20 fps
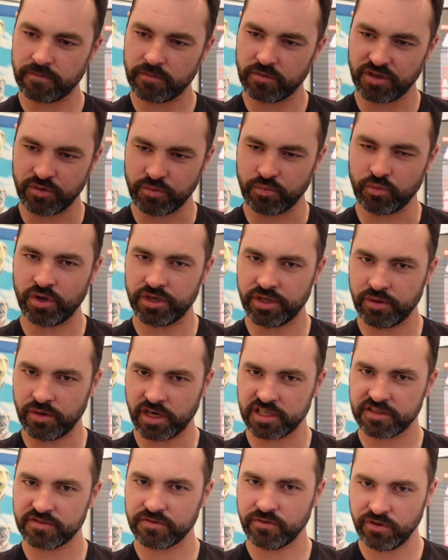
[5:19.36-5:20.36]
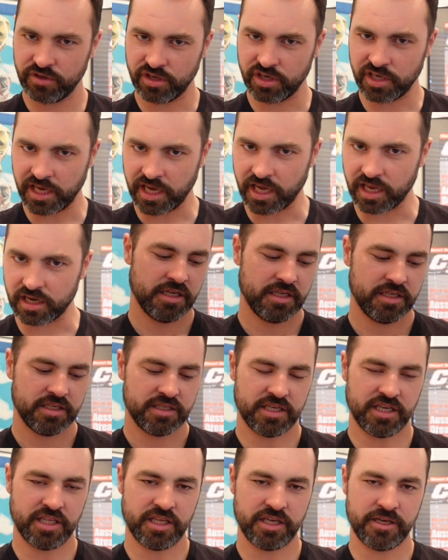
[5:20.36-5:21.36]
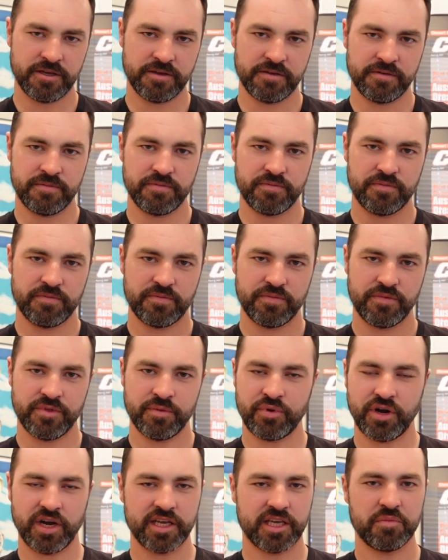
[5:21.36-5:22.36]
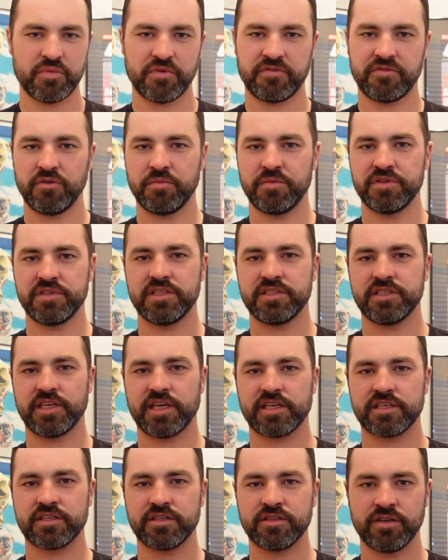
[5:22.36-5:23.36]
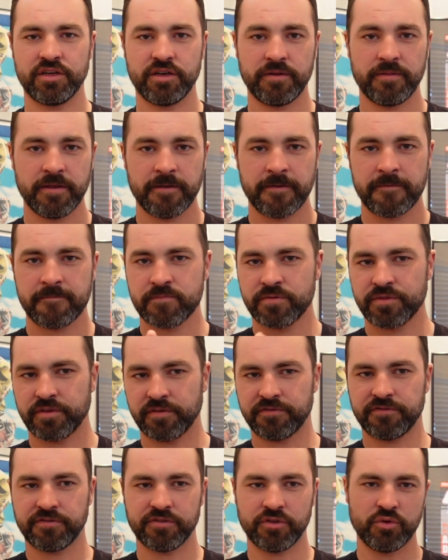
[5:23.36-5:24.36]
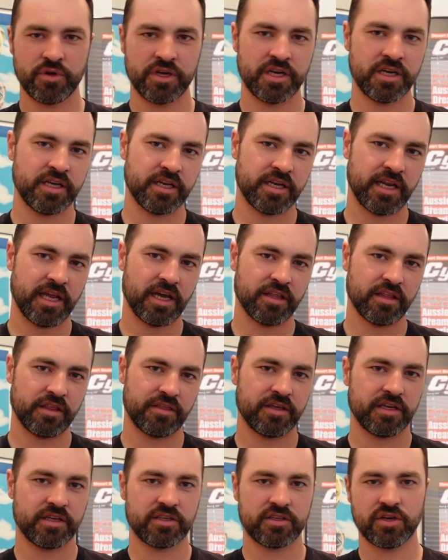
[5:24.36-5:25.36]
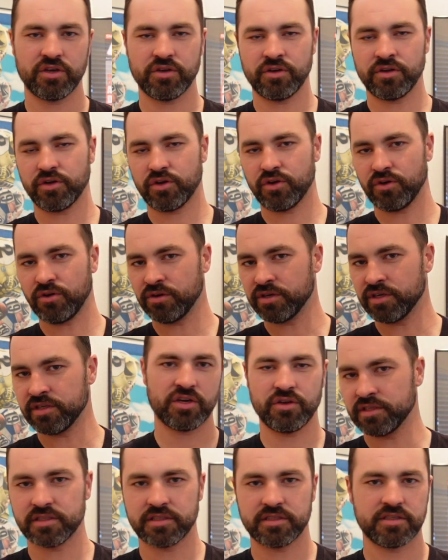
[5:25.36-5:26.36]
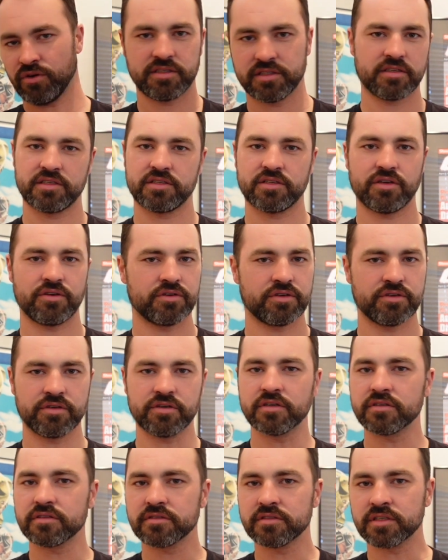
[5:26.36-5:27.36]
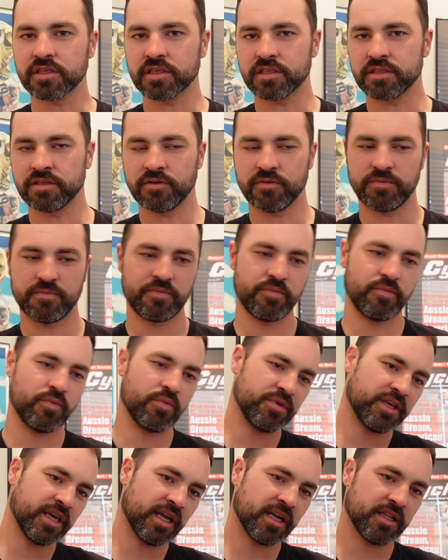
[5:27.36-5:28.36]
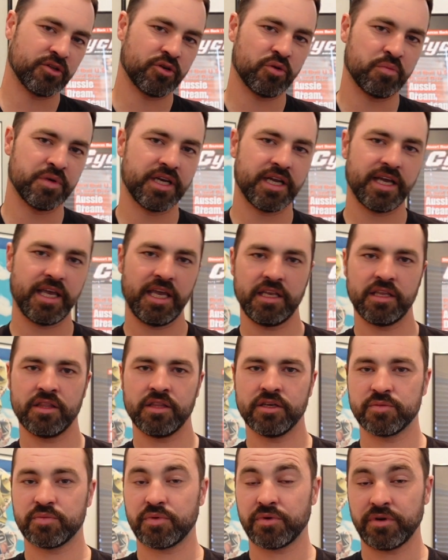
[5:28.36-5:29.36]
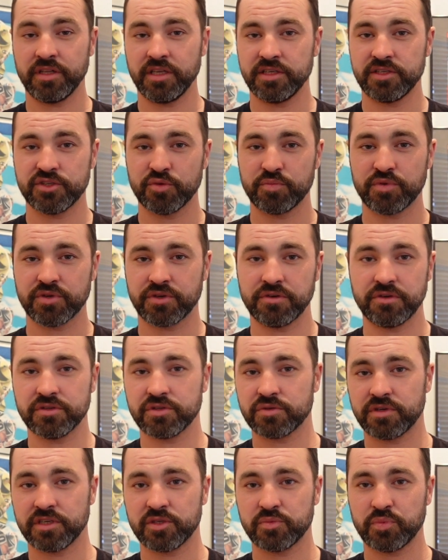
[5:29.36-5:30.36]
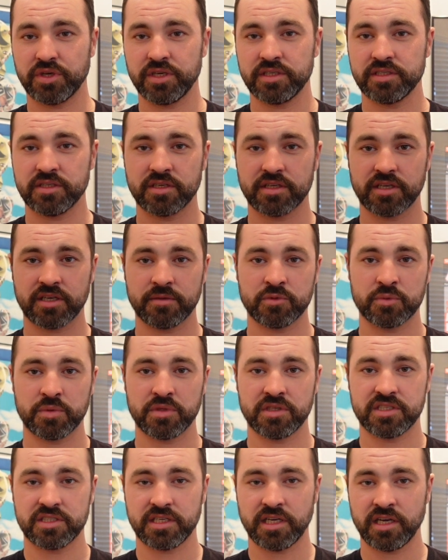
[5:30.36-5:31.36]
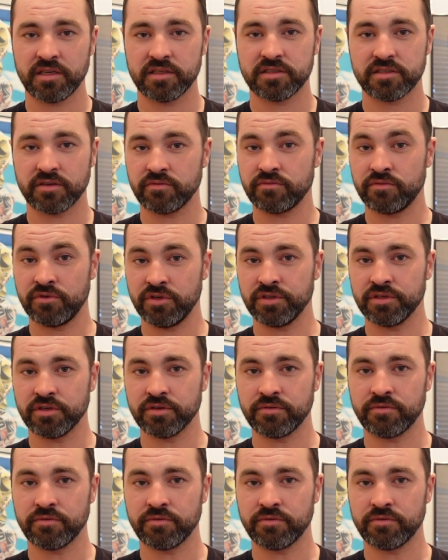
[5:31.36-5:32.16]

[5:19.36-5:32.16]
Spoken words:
what you ask for, you get. So the braking performance is excellent. The fluidity and how the thing corners is just so good. You know, you get a little bit of heat in those Pirelli Supercorsa SPs that it comes with as standard, so really good